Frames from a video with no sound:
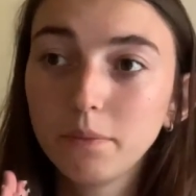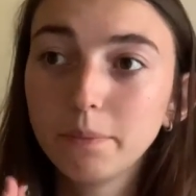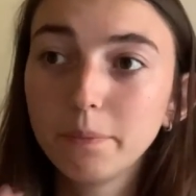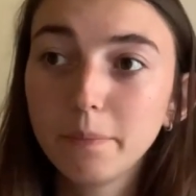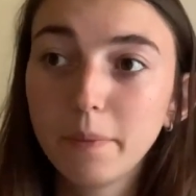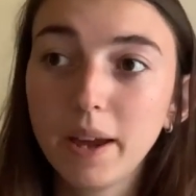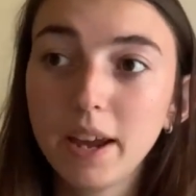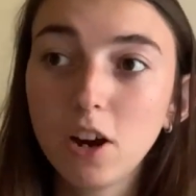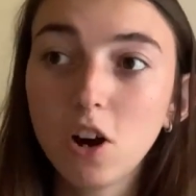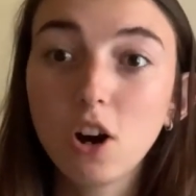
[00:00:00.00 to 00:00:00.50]

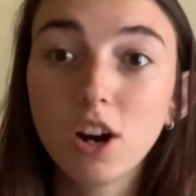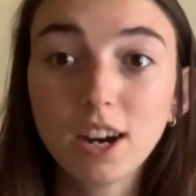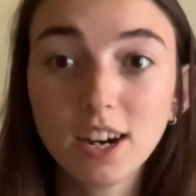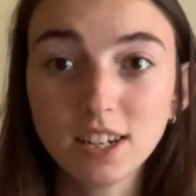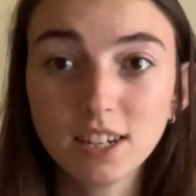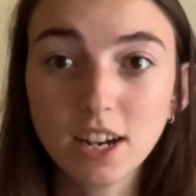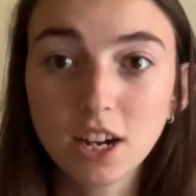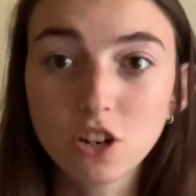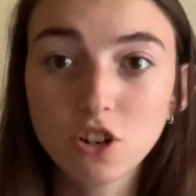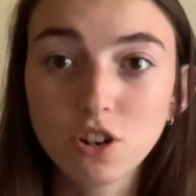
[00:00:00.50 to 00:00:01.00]
my
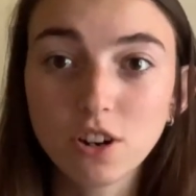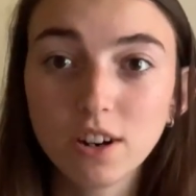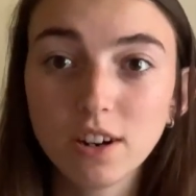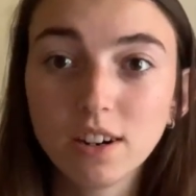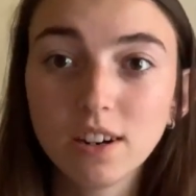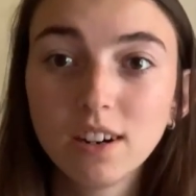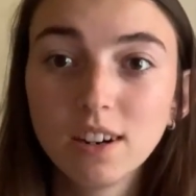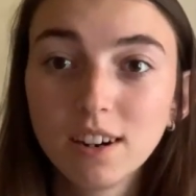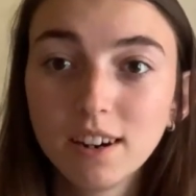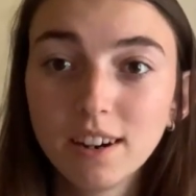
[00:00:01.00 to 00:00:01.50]
architecture
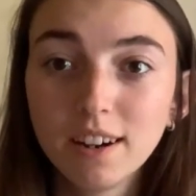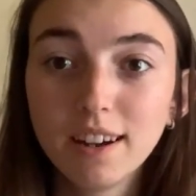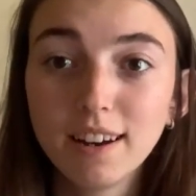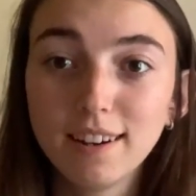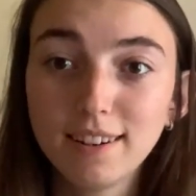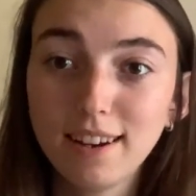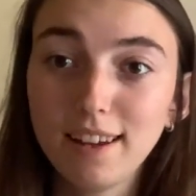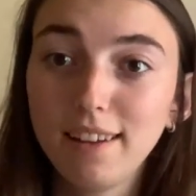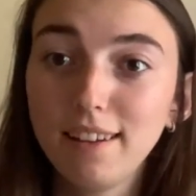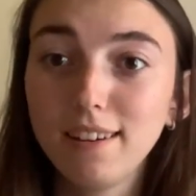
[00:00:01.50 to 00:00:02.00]
and
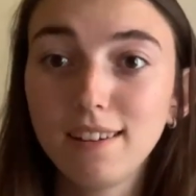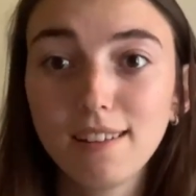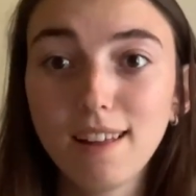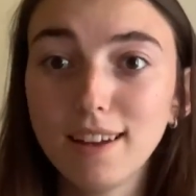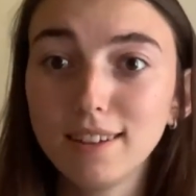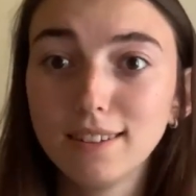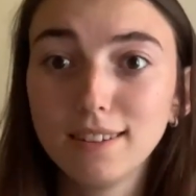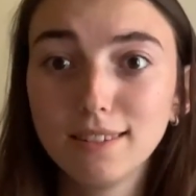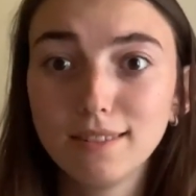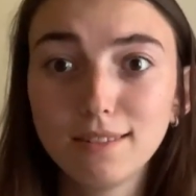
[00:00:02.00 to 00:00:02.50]
Italian
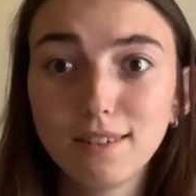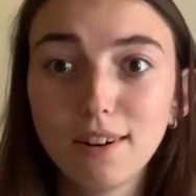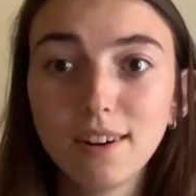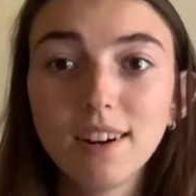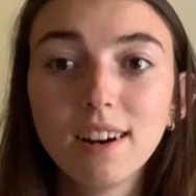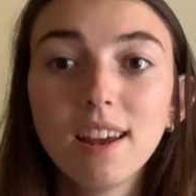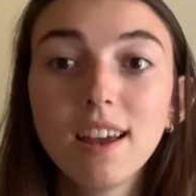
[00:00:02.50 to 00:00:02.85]
classes start.